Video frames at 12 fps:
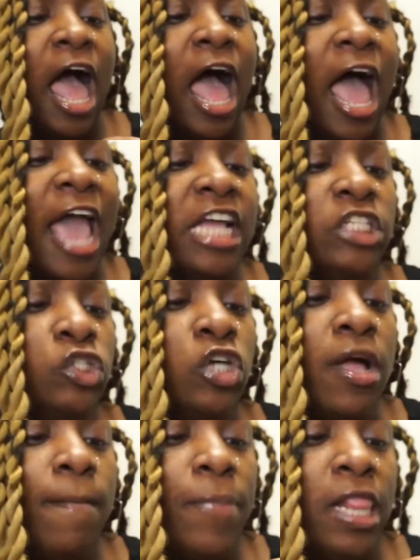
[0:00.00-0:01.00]

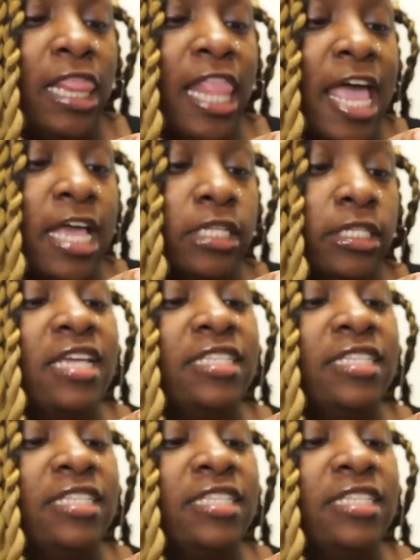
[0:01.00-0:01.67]
Hydra Plus.